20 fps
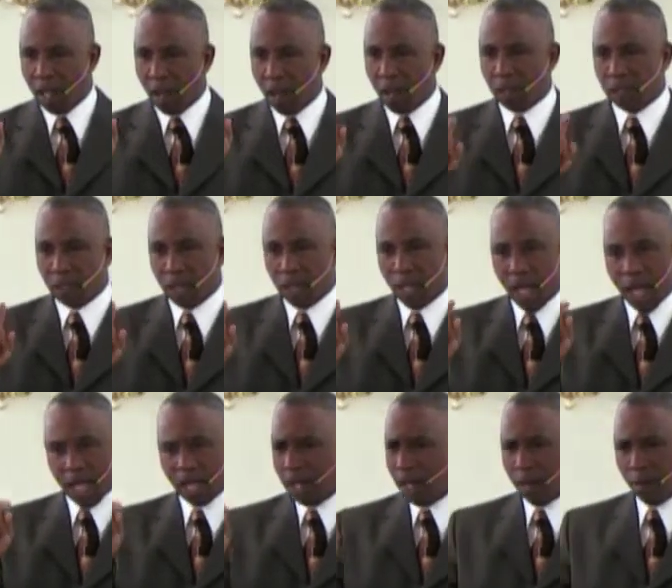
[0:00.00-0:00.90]
because,
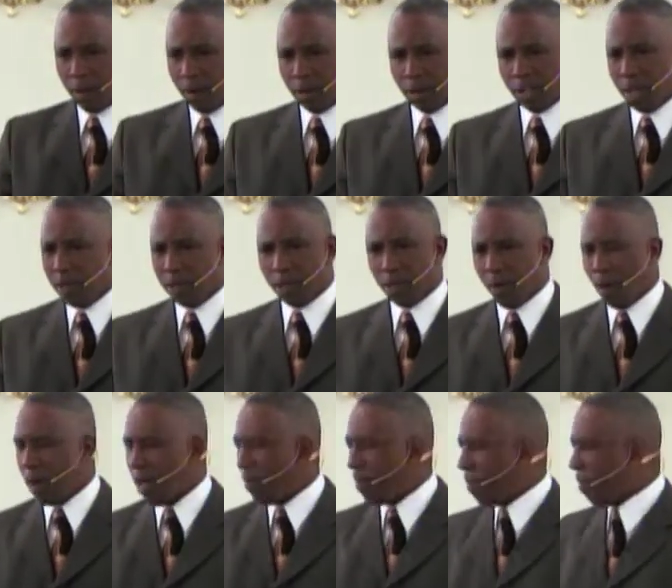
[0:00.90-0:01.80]
you
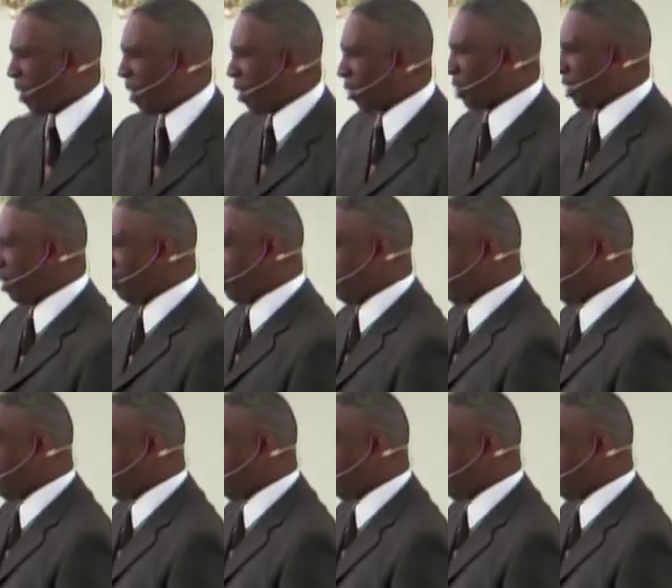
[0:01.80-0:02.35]
don't hit me, because she